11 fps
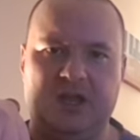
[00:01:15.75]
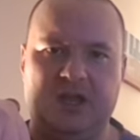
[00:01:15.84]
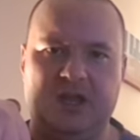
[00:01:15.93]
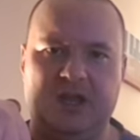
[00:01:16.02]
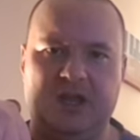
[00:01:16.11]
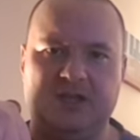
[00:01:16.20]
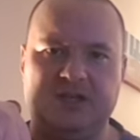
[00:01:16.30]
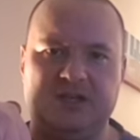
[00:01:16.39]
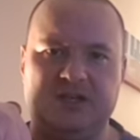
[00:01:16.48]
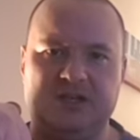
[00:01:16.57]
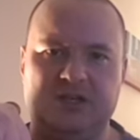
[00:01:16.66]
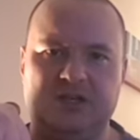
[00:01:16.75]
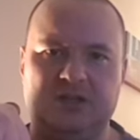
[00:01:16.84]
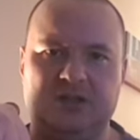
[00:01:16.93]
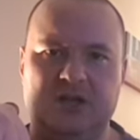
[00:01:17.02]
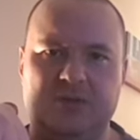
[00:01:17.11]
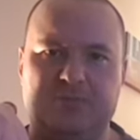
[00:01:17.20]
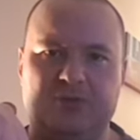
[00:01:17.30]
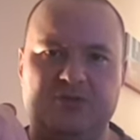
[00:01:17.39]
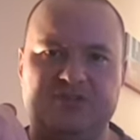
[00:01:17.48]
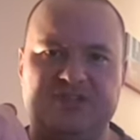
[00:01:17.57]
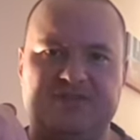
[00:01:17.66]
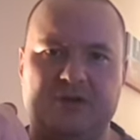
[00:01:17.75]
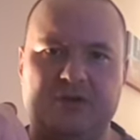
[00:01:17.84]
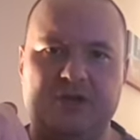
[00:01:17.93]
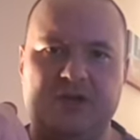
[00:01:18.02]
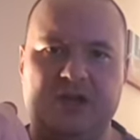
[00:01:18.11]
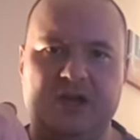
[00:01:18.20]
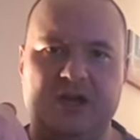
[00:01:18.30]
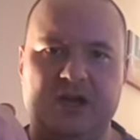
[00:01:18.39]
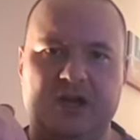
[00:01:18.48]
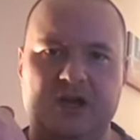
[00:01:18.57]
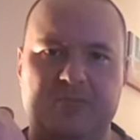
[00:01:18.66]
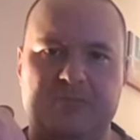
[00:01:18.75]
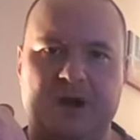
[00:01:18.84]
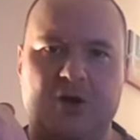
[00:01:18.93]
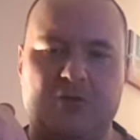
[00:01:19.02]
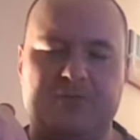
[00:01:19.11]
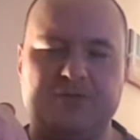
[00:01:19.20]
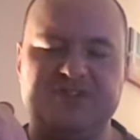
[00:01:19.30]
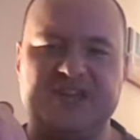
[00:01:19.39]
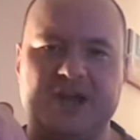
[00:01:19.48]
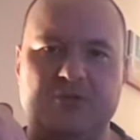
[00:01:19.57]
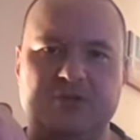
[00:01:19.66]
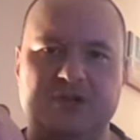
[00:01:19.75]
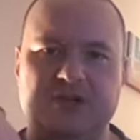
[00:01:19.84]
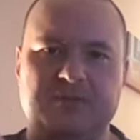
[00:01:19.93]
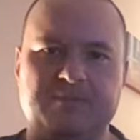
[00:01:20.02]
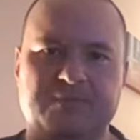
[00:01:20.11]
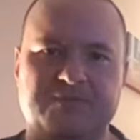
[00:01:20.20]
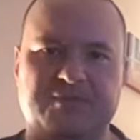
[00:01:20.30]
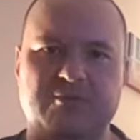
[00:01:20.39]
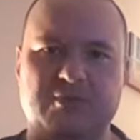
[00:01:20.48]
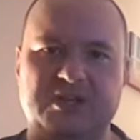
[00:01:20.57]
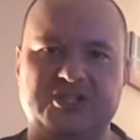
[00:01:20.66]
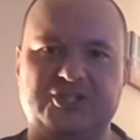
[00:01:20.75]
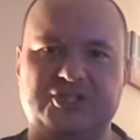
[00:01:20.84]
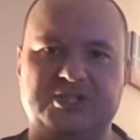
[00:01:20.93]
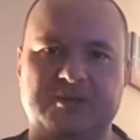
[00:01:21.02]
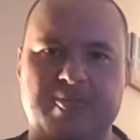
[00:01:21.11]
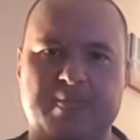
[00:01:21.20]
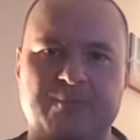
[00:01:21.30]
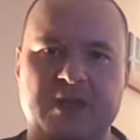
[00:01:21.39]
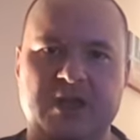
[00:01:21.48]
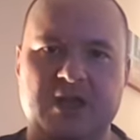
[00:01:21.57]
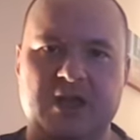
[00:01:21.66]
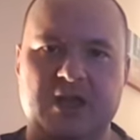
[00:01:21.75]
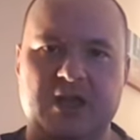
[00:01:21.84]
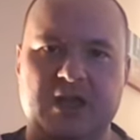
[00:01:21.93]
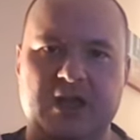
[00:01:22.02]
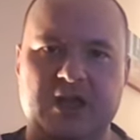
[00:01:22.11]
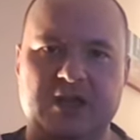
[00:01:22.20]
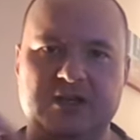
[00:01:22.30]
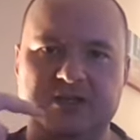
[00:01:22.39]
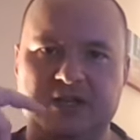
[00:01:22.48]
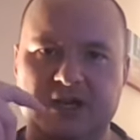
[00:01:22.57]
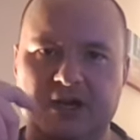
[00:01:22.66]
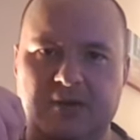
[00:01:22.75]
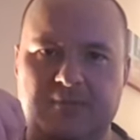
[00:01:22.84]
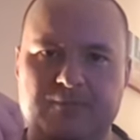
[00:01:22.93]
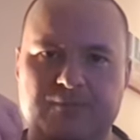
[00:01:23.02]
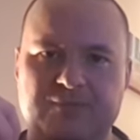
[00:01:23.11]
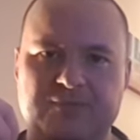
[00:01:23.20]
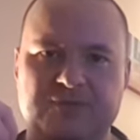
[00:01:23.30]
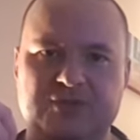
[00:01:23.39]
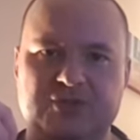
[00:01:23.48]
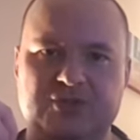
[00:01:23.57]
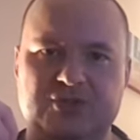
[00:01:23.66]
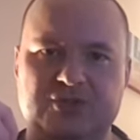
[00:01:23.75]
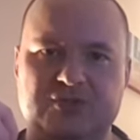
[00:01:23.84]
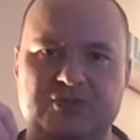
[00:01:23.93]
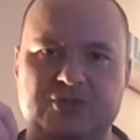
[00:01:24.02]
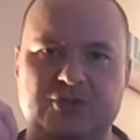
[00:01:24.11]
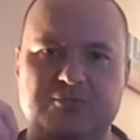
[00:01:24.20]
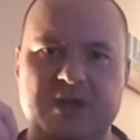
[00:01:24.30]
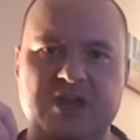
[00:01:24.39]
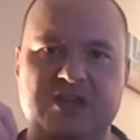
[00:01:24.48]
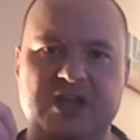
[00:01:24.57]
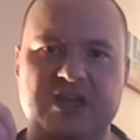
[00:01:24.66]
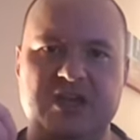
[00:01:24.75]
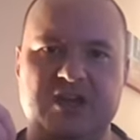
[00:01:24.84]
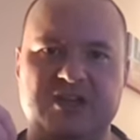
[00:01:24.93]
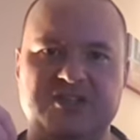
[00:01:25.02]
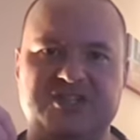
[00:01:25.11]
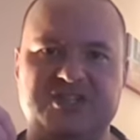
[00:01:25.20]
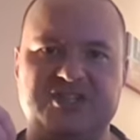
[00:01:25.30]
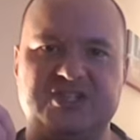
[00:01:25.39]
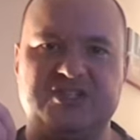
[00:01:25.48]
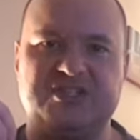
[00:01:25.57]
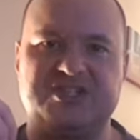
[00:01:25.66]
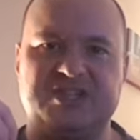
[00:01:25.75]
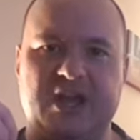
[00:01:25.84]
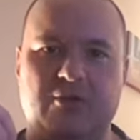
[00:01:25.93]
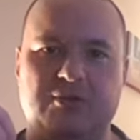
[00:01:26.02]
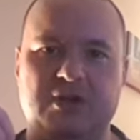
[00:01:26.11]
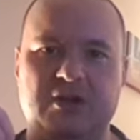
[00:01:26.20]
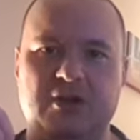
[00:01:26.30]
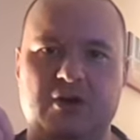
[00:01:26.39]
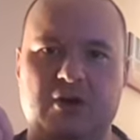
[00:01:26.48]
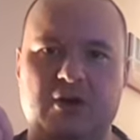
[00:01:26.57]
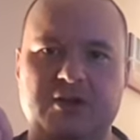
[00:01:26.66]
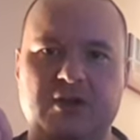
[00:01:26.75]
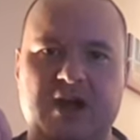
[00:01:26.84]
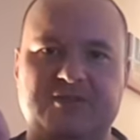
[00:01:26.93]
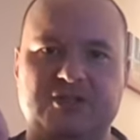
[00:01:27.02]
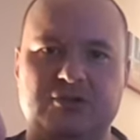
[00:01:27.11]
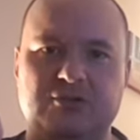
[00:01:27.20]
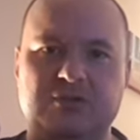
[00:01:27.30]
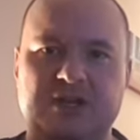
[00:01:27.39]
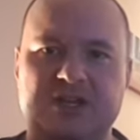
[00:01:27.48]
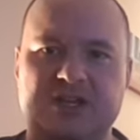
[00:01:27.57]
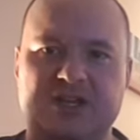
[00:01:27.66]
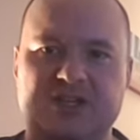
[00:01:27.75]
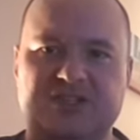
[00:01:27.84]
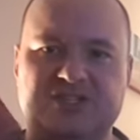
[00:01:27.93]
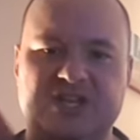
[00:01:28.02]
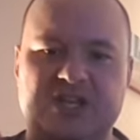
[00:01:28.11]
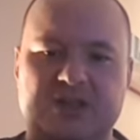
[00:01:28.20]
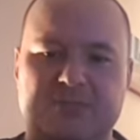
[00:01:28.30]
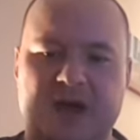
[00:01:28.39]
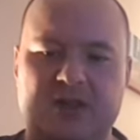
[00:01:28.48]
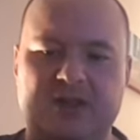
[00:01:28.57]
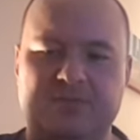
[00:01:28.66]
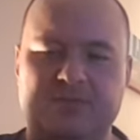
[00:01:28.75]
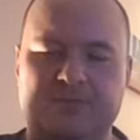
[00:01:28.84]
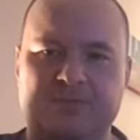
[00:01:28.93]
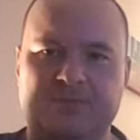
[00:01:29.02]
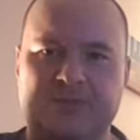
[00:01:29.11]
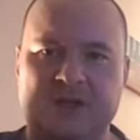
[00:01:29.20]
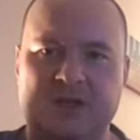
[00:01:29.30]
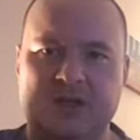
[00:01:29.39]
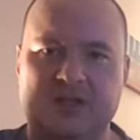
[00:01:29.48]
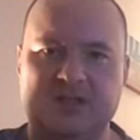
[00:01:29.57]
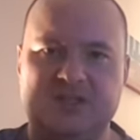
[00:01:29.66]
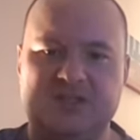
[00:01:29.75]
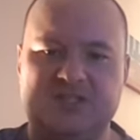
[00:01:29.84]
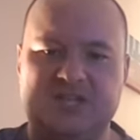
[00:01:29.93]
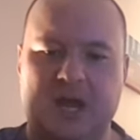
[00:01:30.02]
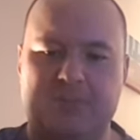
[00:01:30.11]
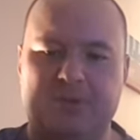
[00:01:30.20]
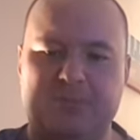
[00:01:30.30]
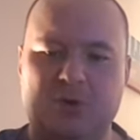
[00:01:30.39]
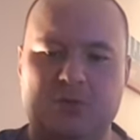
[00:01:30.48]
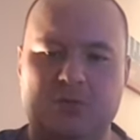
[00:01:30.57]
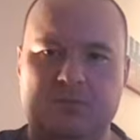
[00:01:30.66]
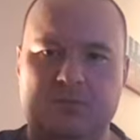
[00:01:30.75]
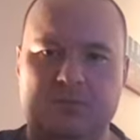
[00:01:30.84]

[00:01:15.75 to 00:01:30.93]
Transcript: And uh, it'll uh, produce a very uh, powerful sound, very rich. And um, to make a, a uh, consistent sound, all you have to do is take the mallet, tap the bowl,